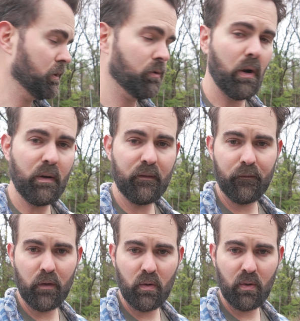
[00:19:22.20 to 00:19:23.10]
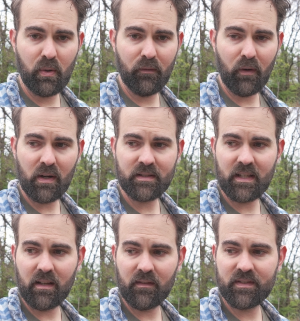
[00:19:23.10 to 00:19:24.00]
growing food for
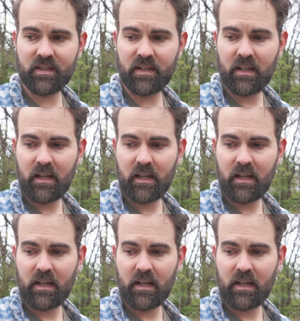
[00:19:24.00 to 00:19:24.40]
ourselves